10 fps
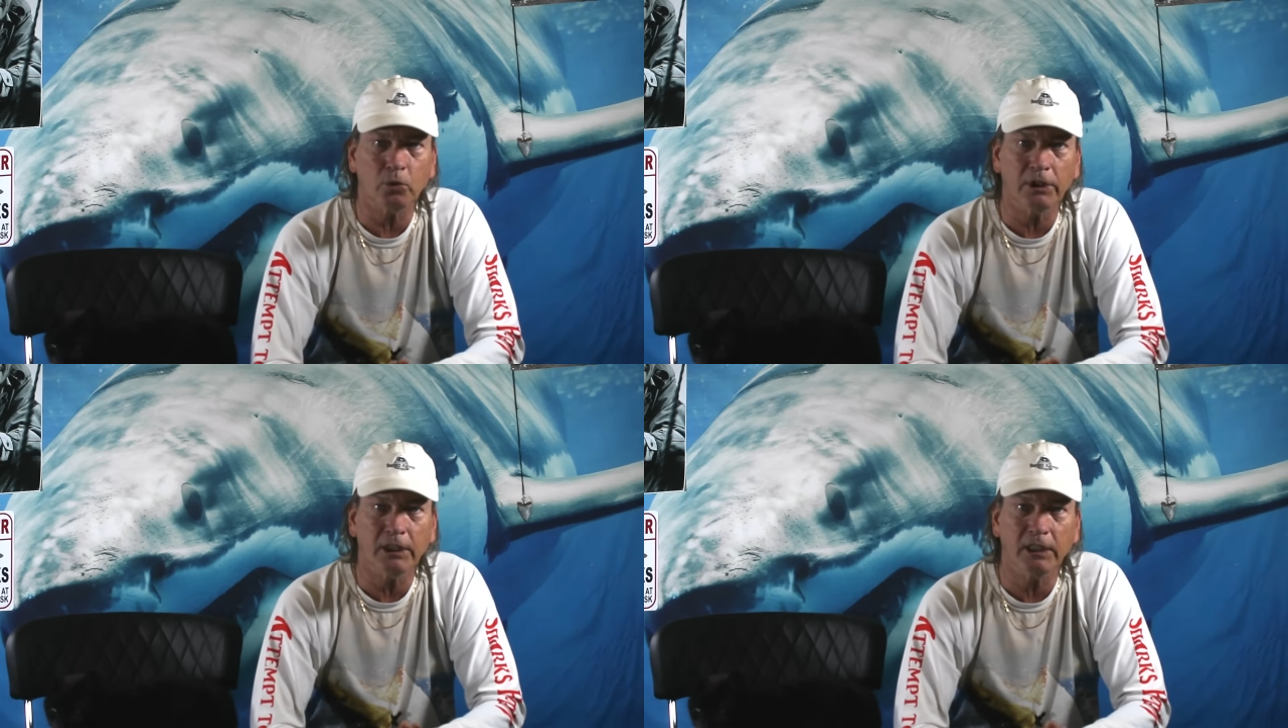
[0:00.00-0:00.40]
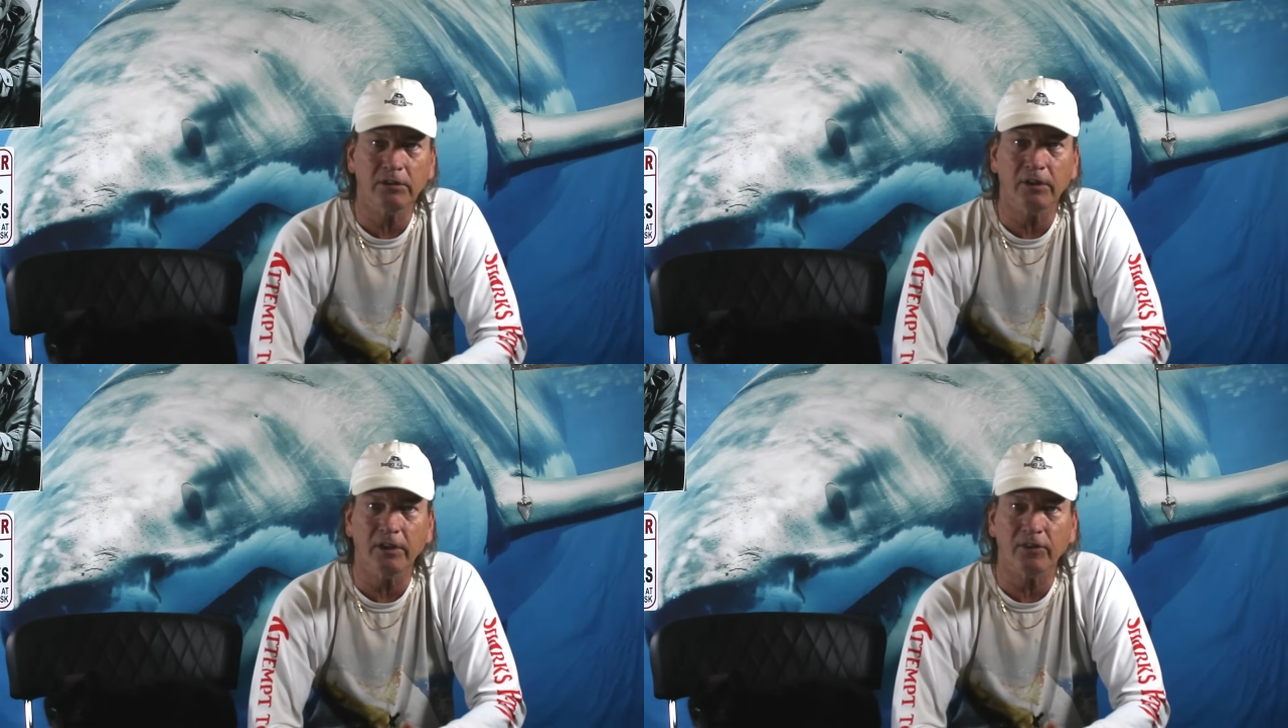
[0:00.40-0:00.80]
one
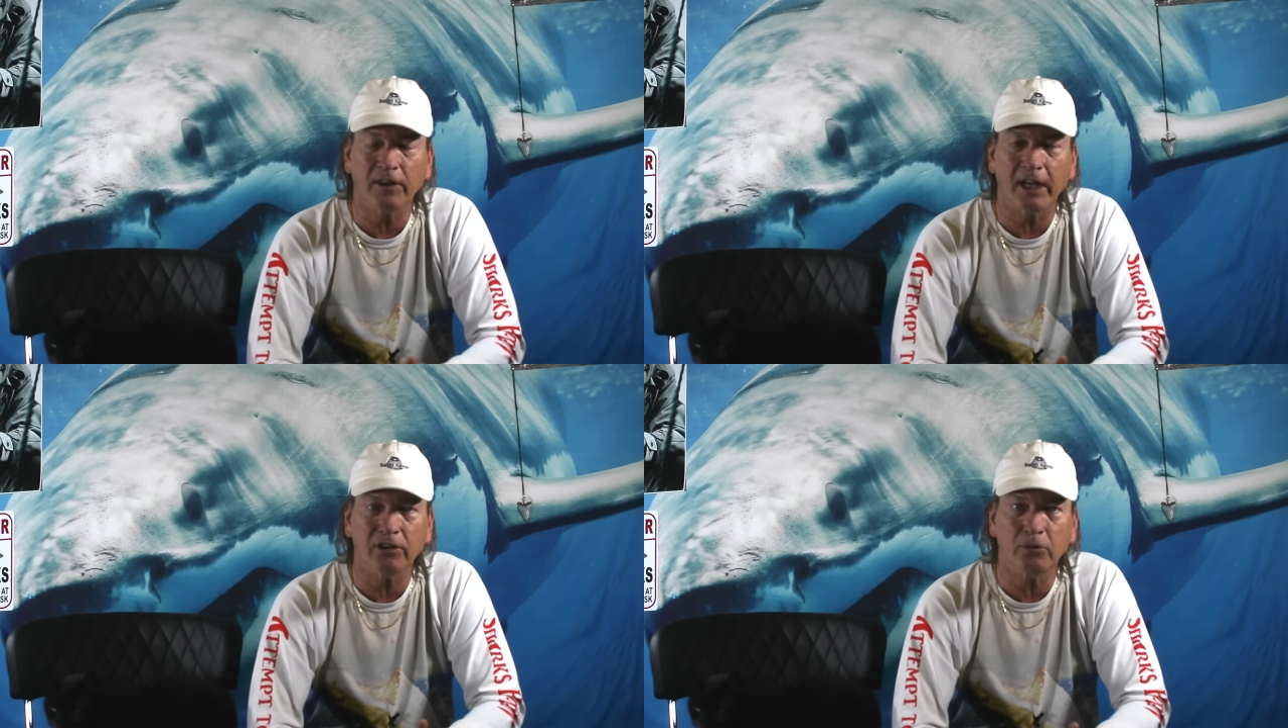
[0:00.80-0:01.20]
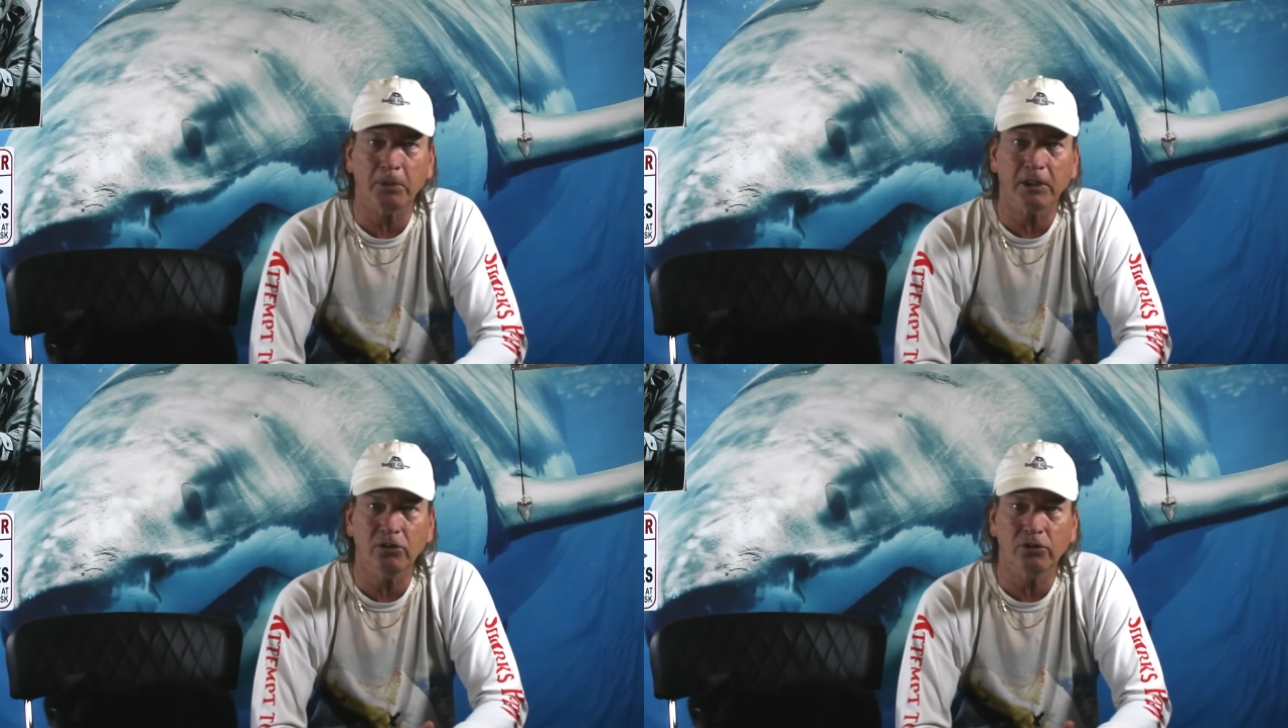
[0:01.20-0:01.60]
into the stats
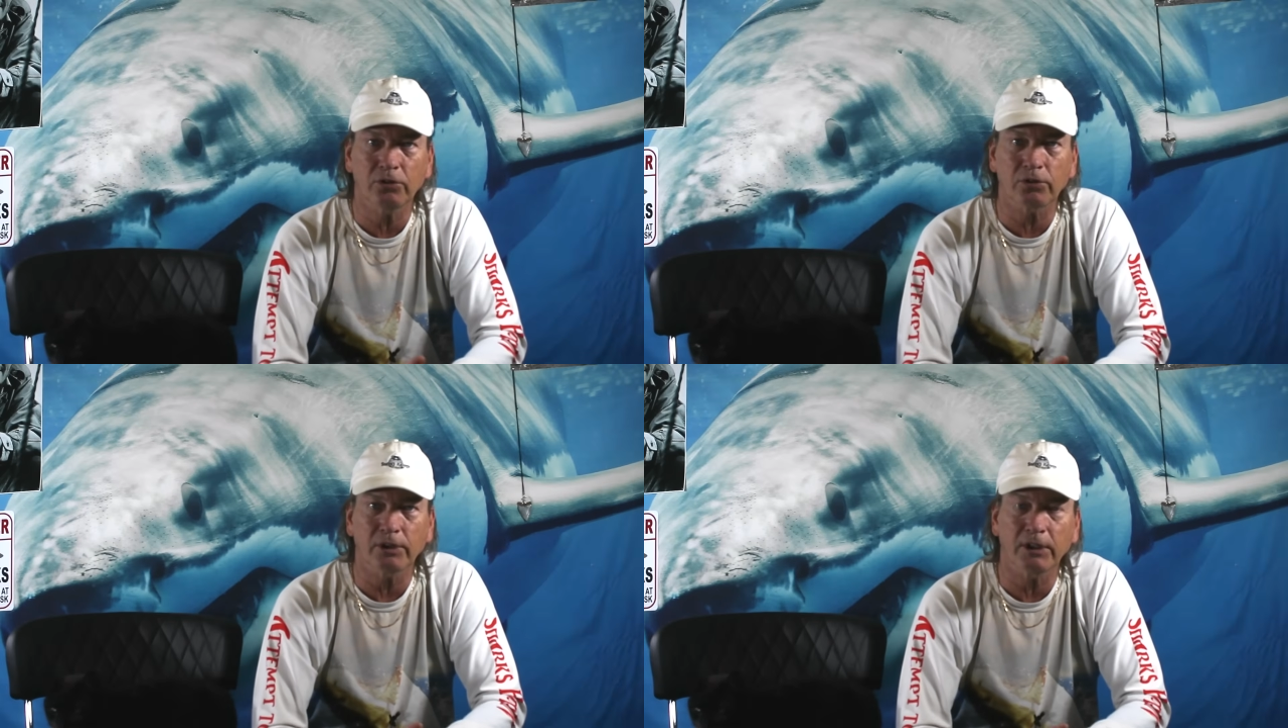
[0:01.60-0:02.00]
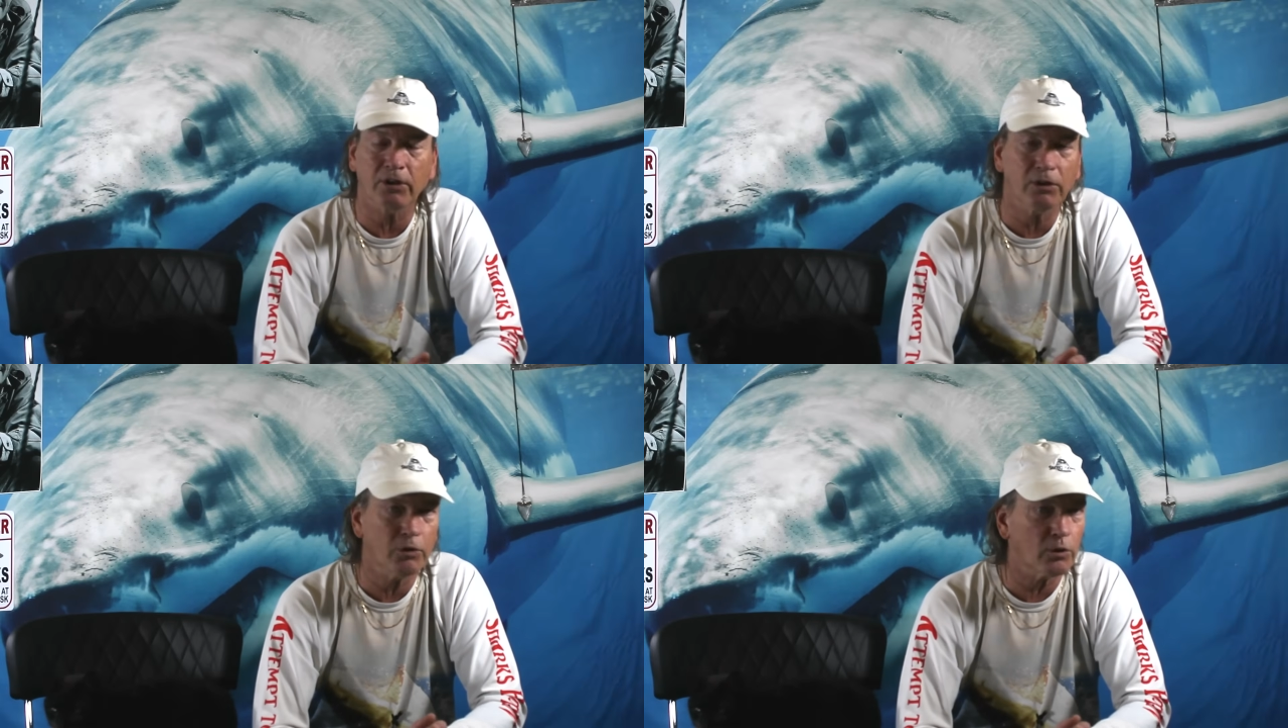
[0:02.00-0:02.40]
because usually
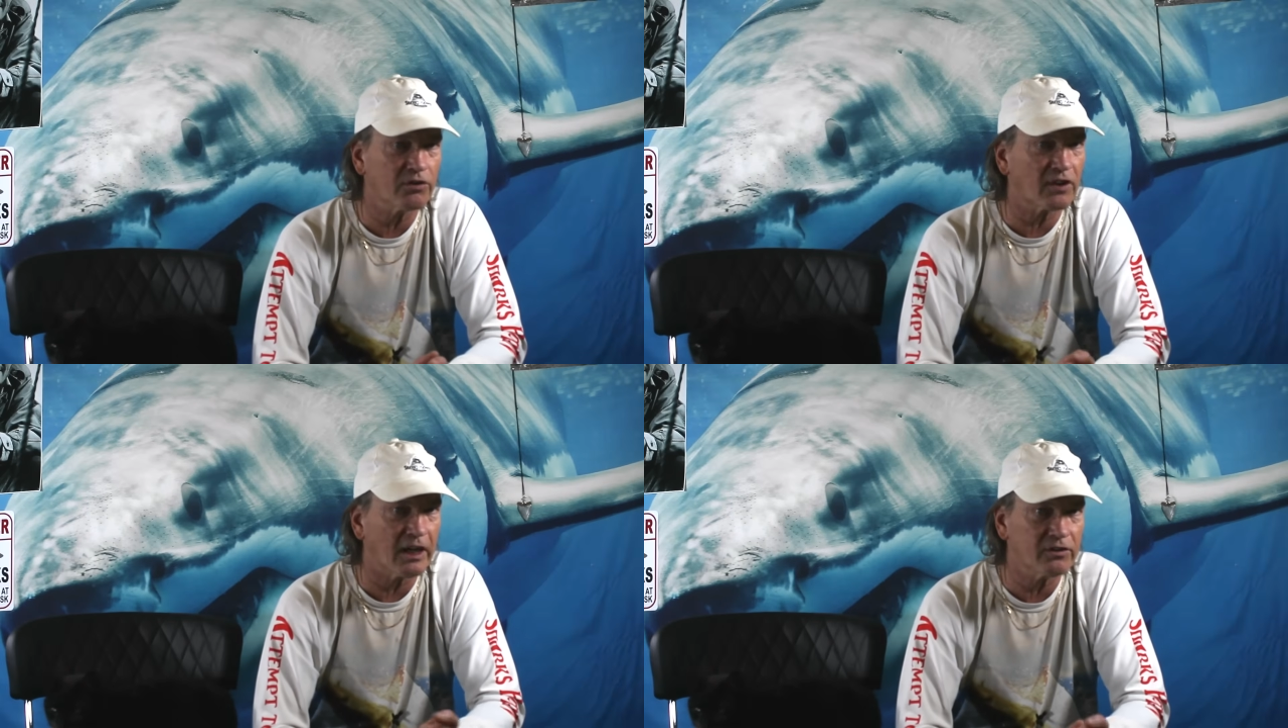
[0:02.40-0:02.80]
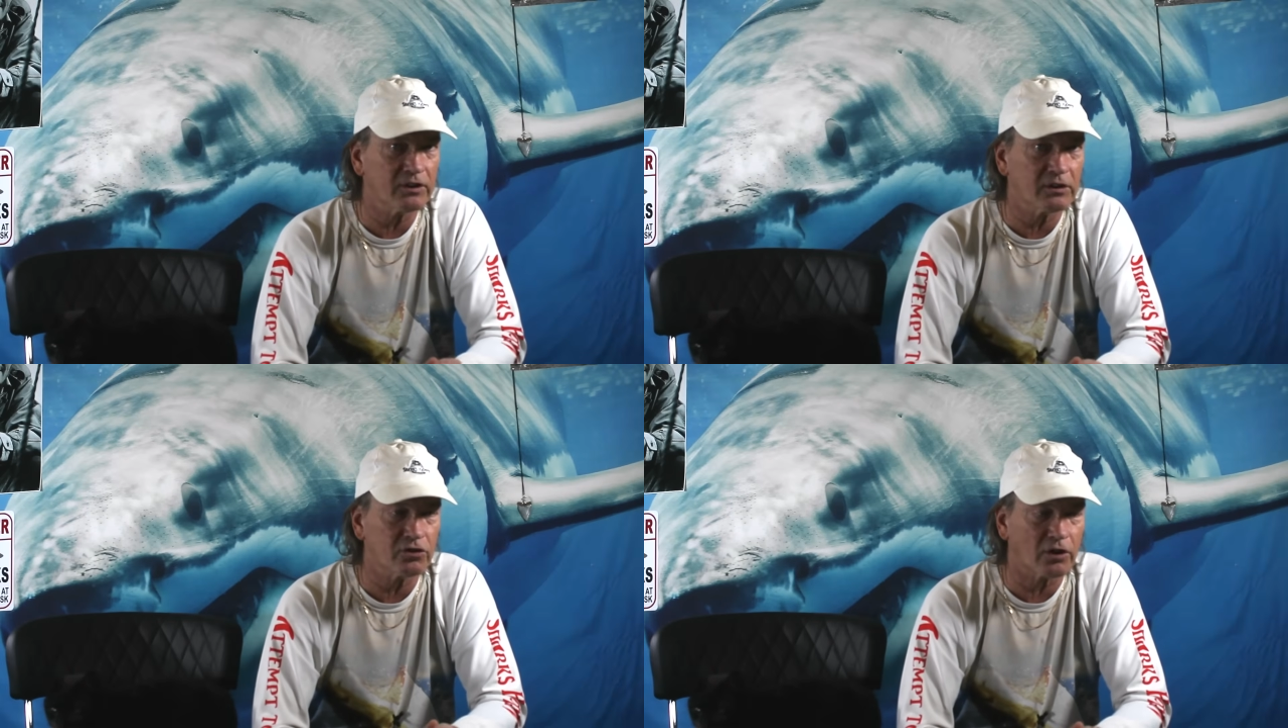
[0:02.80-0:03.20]
they'll give you a
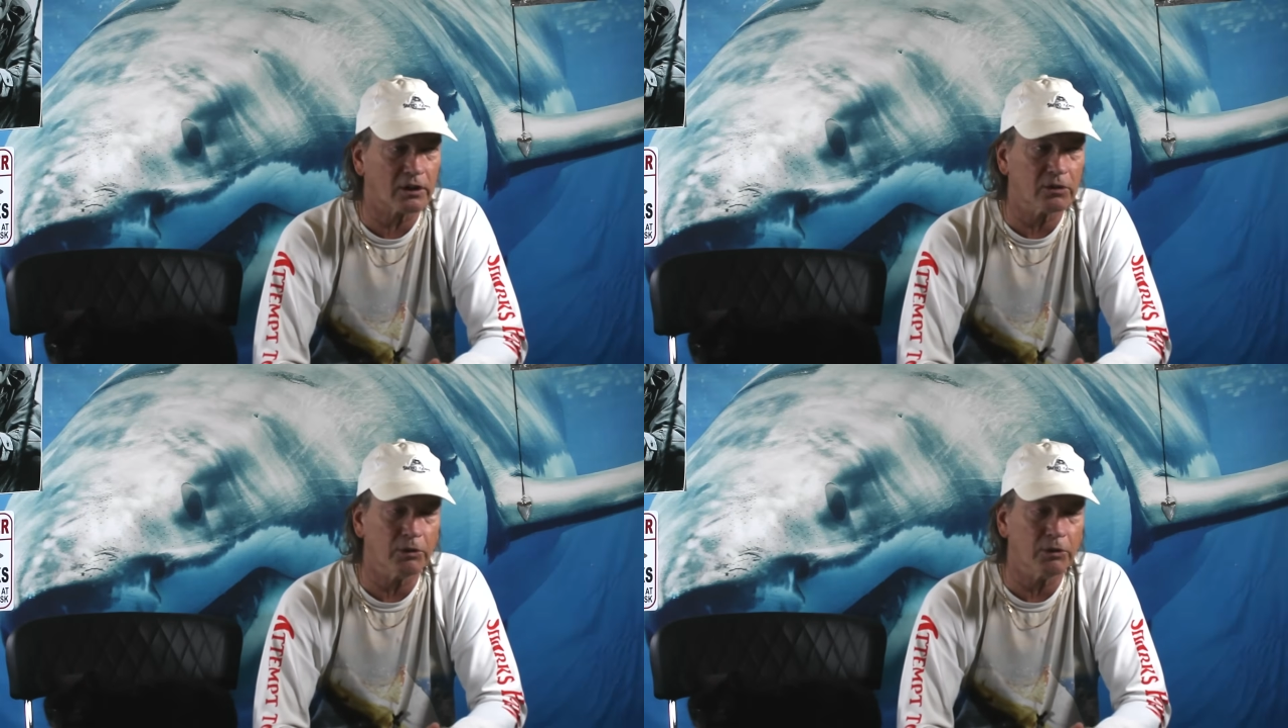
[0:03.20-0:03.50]
size on the shark,